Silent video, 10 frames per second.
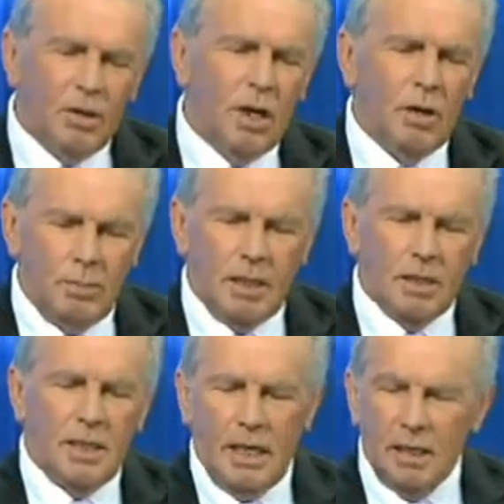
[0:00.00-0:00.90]
you're going to be
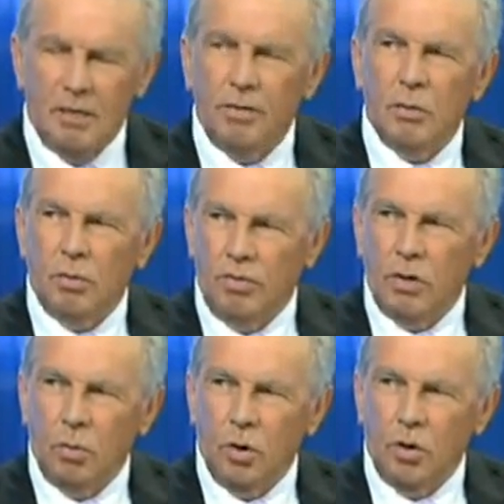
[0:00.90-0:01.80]
contenders for
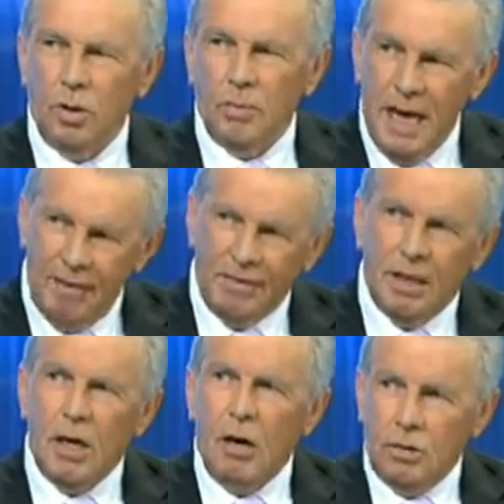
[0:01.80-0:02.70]
the World Cup, you have
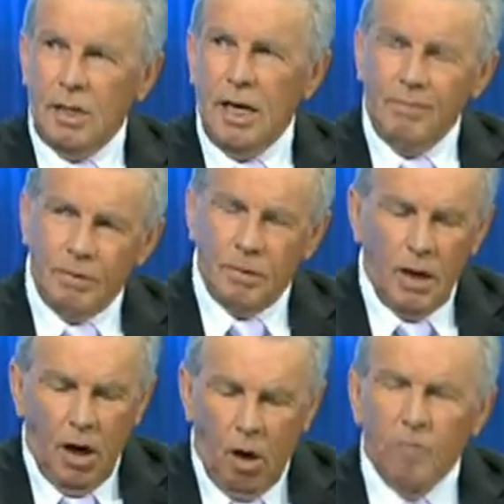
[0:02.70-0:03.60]
to
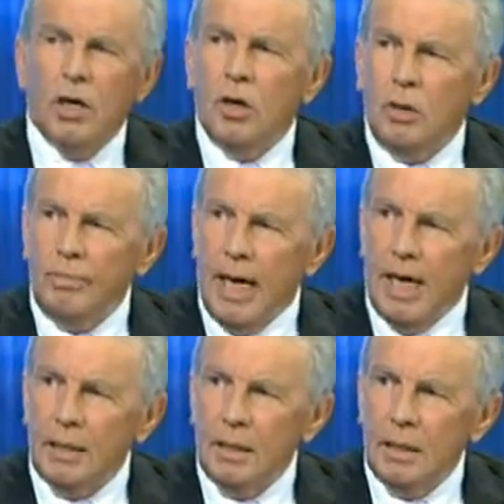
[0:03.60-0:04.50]
overcome
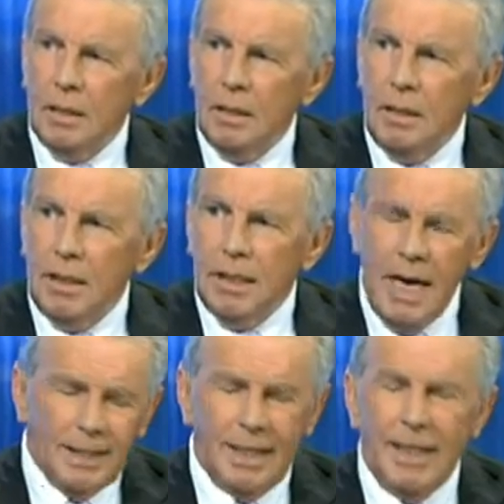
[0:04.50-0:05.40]
that. You
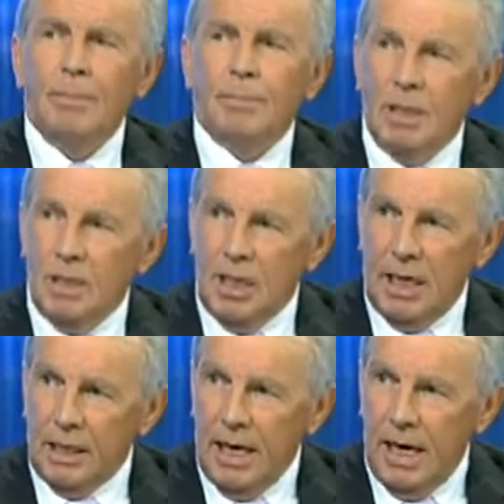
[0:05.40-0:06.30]
can't collapse in the
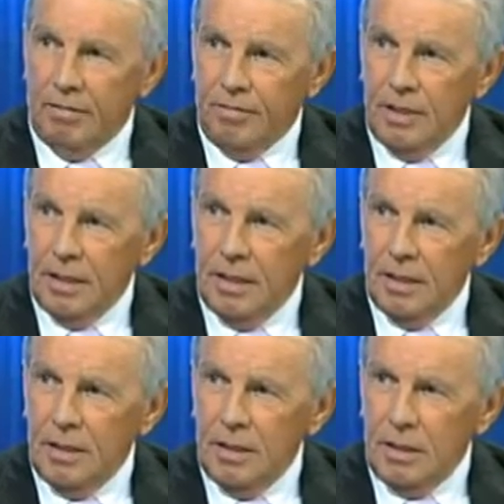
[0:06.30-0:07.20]
second half.
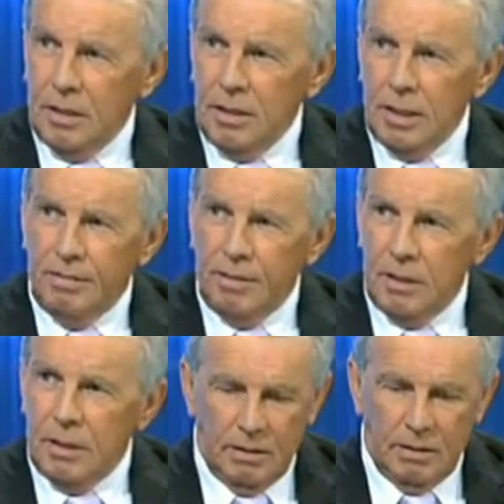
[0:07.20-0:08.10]
You know,
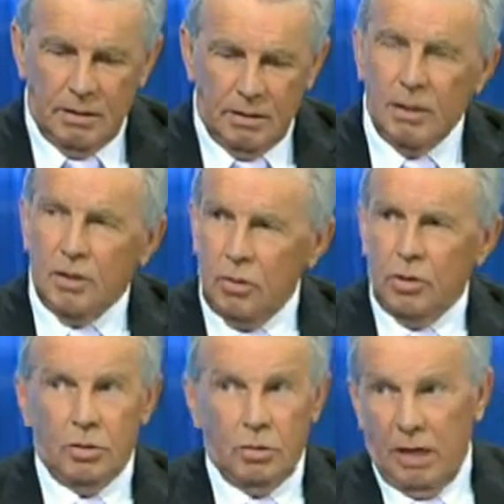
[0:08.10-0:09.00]
okay,
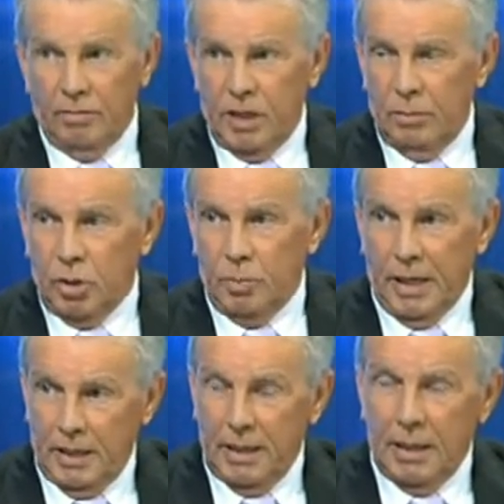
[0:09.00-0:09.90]
2-2 is obviously much
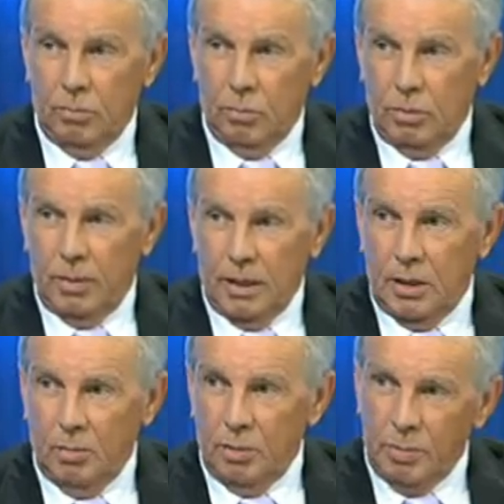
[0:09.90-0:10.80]
better, and England would be on
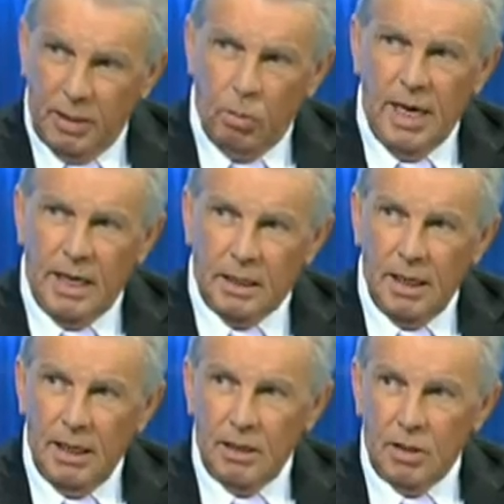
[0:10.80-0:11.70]
the up, but they weren't.
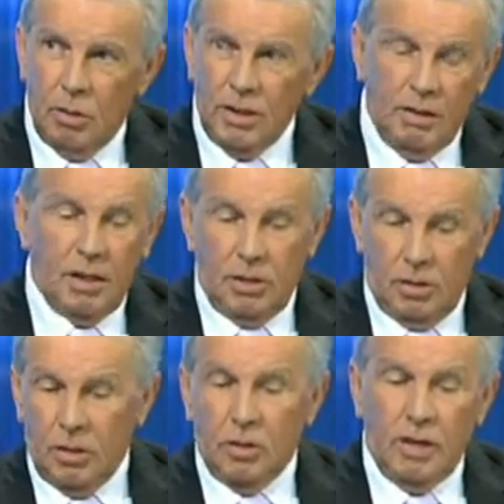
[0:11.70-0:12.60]
So what you got to
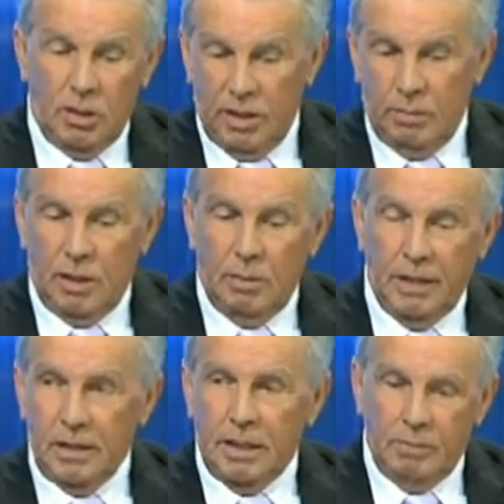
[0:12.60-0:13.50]
do in the dressing room, whether it be the
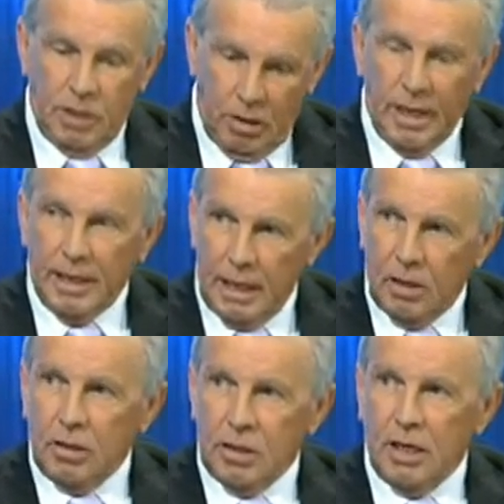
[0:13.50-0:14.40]
manager team, say, okay, that
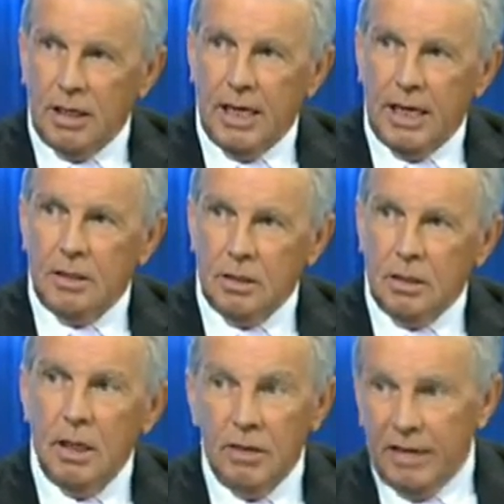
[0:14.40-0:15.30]
goal has gone against
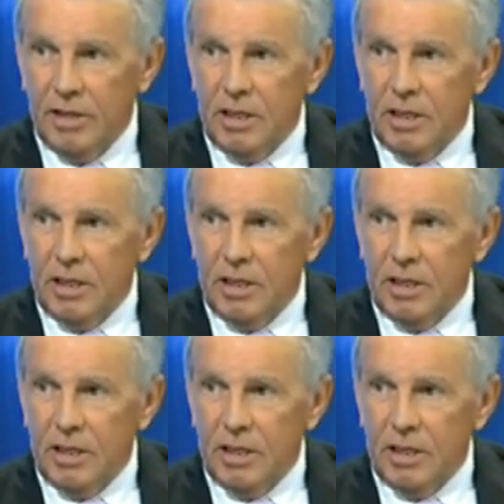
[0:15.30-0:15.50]
us. We have to